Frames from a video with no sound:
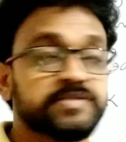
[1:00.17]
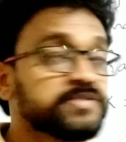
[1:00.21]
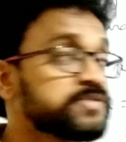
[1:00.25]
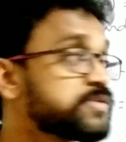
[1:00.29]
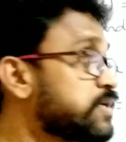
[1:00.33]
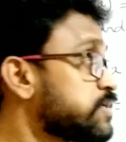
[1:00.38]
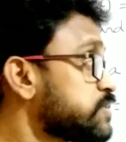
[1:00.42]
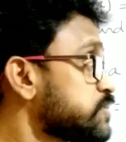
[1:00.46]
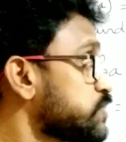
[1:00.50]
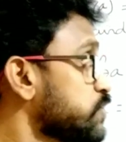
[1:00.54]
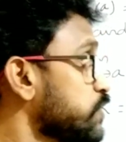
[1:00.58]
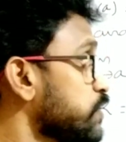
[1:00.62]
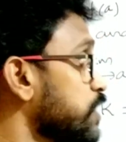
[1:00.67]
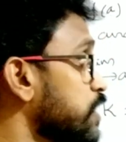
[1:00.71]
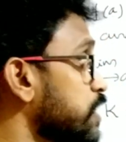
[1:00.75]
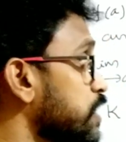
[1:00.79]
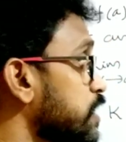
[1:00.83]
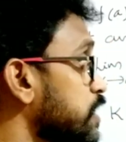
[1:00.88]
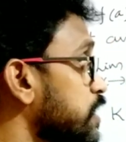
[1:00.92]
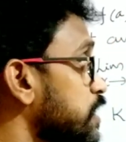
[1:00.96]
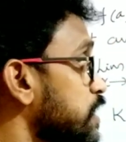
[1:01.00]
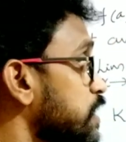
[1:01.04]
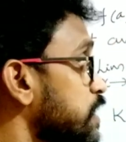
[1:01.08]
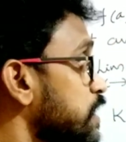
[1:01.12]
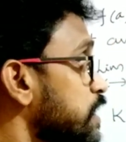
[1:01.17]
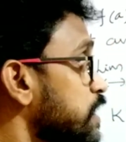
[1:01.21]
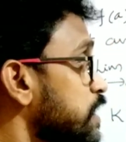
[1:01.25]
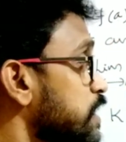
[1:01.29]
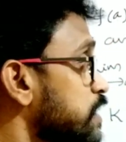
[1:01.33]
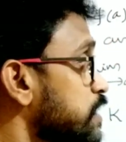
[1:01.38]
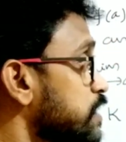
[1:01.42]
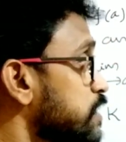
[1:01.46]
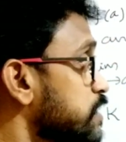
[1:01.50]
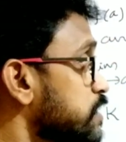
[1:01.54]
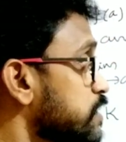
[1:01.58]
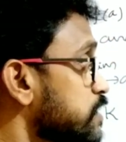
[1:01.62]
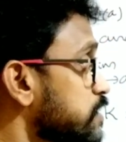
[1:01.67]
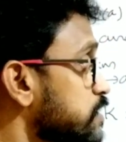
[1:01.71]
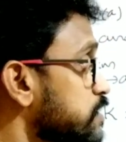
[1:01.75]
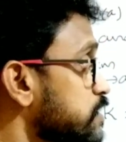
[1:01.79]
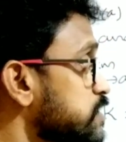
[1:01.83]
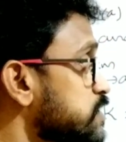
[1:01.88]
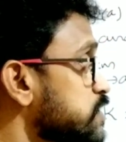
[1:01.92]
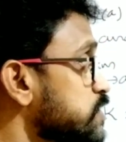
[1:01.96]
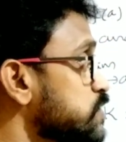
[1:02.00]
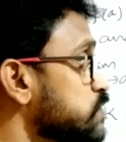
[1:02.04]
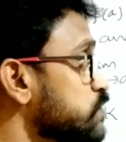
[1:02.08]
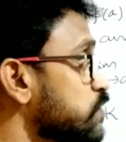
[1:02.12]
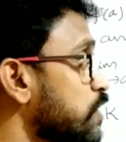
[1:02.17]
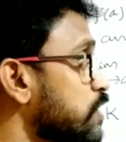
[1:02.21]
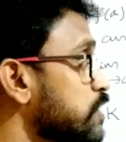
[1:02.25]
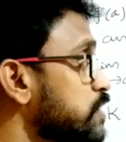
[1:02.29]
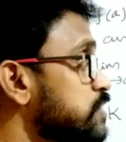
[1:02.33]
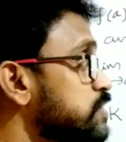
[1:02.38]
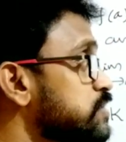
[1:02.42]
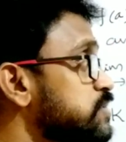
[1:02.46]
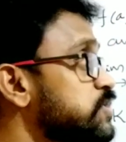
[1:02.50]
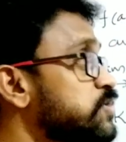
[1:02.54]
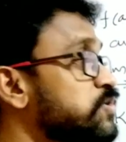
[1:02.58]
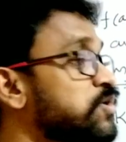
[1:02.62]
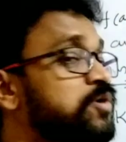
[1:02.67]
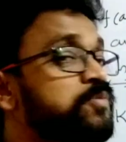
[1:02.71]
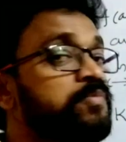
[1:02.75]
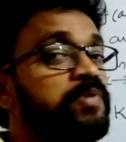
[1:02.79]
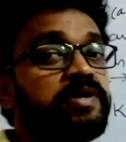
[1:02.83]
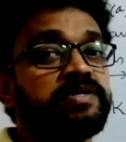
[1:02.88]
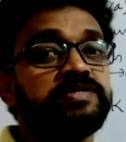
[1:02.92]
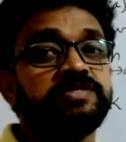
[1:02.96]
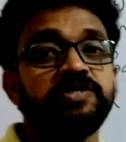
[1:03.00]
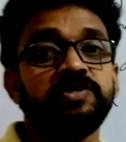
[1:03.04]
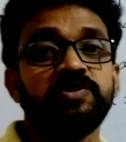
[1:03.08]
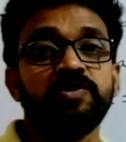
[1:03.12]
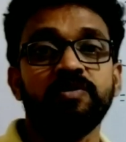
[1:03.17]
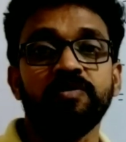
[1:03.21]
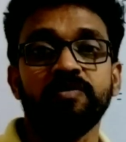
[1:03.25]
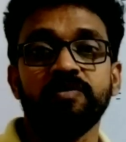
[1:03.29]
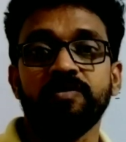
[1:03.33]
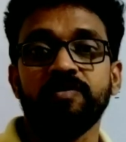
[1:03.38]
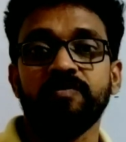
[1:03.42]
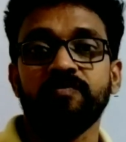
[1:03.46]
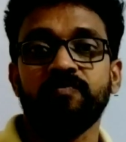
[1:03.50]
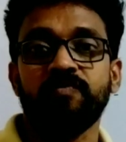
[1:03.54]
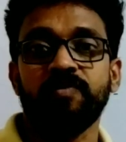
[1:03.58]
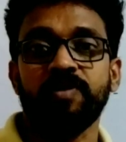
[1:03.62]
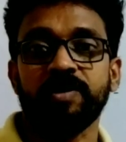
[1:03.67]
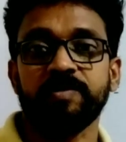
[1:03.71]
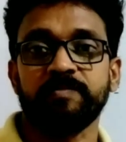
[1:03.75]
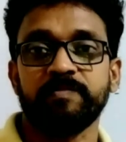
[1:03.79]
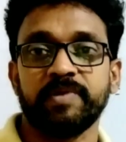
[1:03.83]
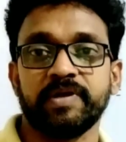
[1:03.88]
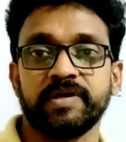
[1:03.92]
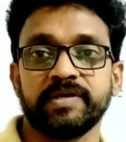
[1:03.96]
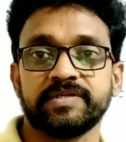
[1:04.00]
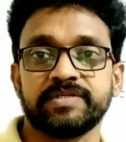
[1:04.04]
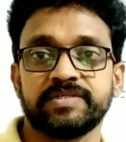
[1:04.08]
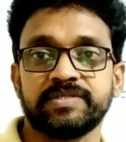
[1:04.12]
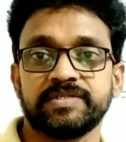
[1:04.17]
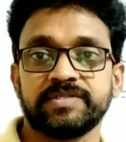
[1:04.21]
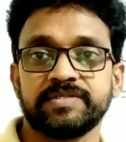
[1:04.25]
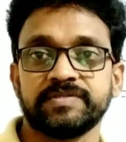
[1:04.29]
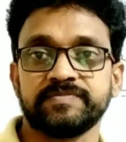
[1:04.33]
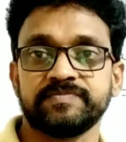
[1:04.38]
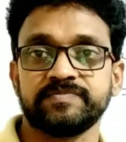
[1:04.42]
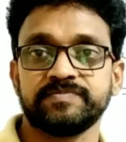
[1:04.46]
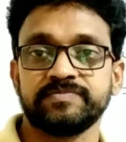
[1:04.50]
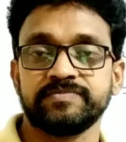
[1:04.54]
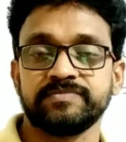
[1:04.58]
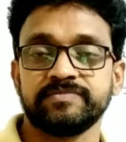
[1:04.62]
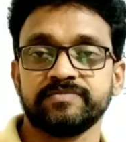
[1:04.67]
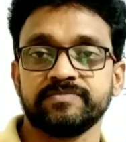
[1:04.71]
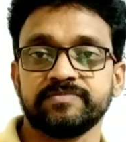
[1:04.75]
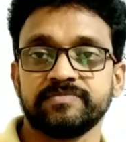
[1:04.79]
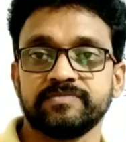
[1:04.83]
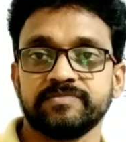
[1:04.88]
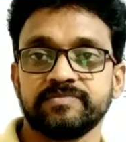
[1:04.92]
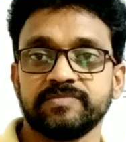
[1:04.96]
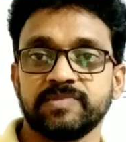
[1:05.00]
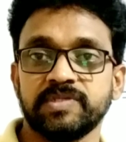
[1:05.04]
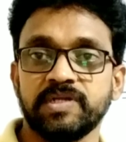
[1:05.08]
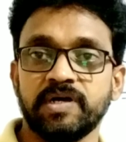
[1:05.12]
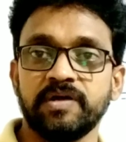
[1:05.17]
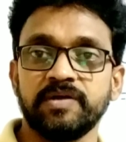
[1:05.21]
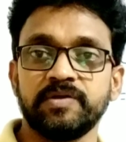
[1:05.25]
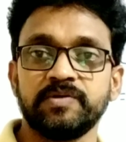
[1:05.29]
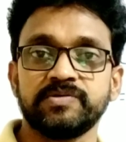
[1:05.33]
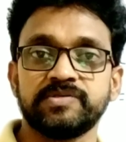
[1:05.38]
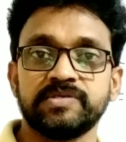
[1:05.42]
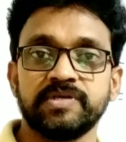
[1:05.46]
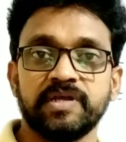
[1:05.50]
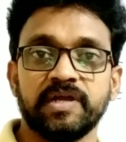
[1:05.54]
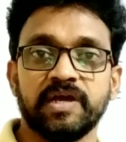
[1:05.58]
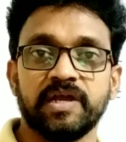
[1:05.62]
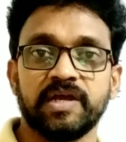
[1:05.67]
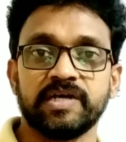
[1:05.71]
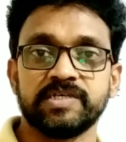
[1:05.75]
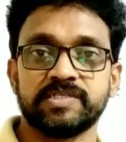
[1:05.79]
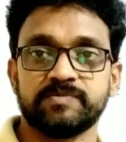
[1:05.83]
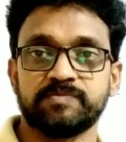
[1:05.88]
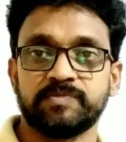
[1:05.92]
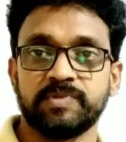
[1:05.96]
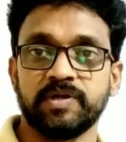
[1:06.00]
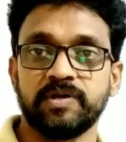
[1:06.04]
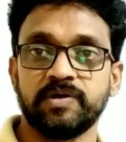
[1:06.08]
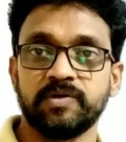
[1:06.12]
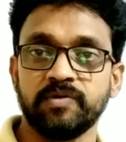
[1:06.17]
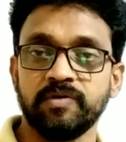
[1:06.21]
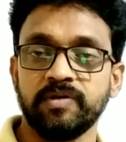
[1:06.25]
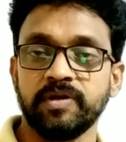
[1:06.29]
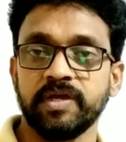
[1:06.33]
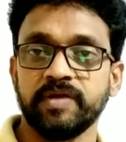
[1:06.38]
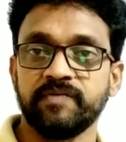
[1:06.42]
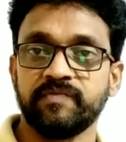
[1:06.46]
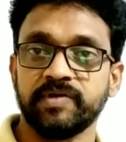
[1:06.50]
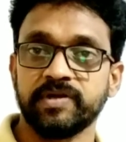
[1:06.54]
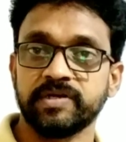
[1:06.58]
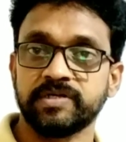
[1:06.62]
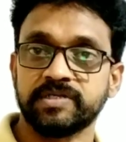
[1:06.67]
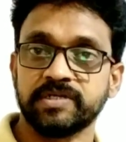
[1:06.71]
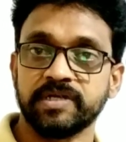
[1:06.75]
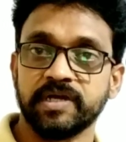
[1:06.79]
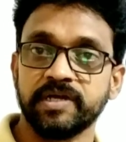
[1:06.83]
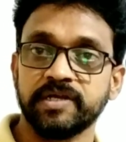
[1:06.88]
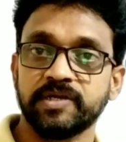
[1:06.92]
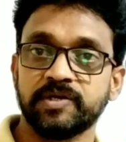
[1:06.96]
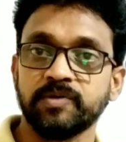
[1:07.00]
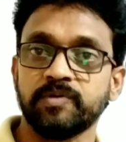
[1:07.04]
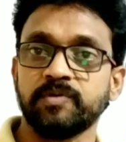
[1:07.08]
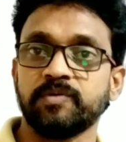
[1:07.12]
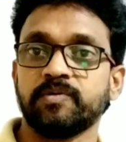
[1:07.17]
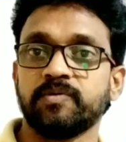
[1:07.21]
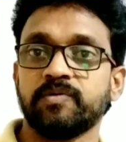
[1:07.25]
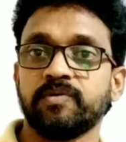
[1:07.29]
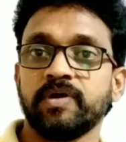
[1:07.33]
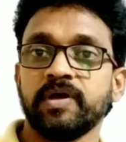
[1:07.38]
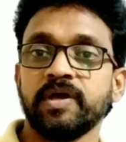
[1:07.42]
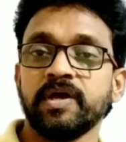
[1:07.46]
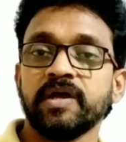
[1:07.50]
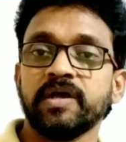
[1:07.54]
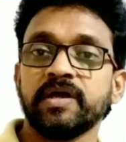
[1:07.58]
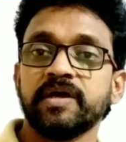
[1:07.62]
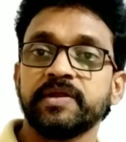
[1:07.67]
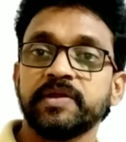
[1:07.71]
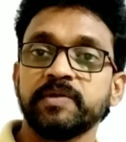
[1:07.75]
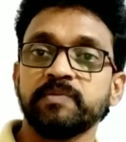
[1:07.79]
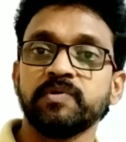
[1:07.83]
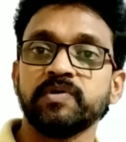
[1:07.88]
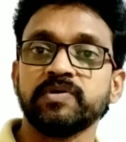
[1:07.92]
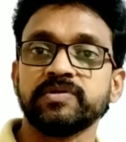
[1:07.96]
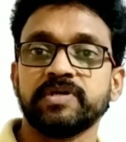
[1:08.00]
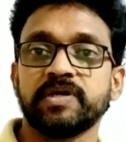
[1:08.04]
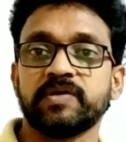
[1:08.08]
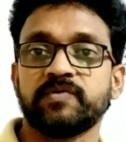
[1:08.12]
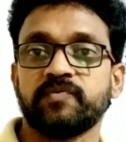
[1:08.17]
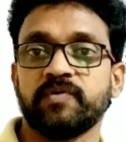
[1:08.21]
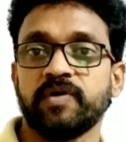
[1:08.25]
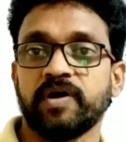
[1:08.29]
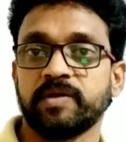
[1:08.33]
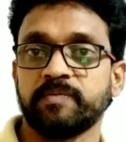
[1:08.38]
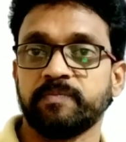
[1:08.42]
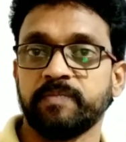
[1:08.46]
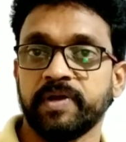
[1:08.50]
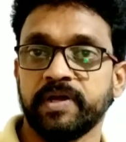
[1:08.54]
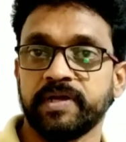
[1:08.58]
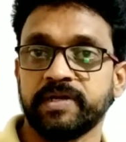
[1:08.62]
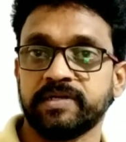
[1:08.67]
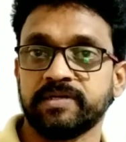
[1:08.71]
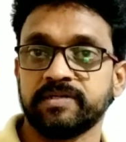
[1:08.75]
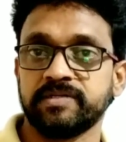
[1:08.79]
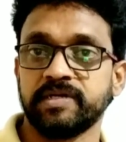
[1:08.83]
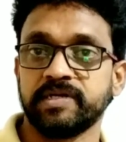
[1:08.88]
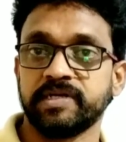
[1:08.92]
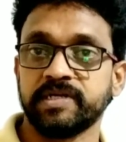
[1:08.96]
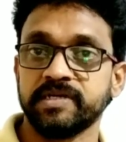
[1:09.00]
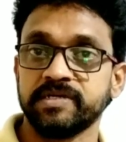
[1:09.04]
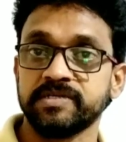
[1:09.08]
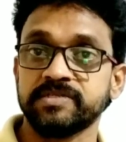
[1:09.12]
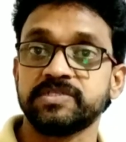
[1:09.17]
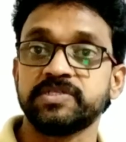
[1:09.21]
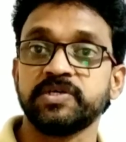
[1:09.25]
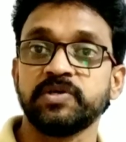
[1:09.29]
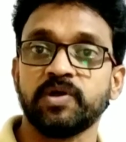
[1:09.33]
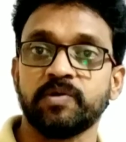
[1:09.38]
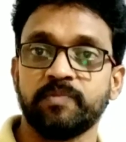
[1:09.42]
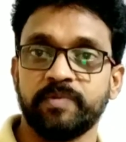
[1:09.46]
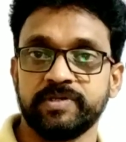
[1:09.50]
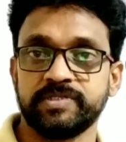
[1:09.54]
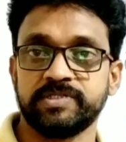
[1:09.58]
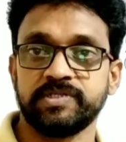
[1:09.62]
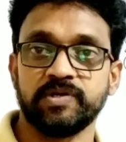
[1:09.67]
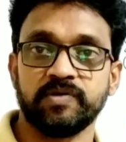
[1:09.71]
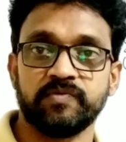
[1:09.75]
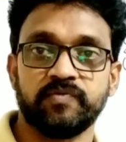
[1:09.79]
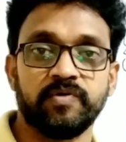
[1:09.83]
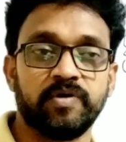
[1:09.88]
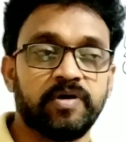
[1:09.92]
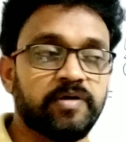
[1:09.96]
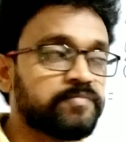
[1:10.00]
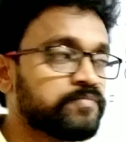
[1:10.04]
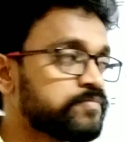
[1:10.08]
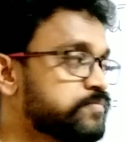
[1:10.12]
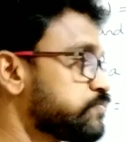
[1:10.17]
x tends to a, this is what 0 by 0 format. Now using LHospital rule, we will try to remove that format, that is 0 by 0 form.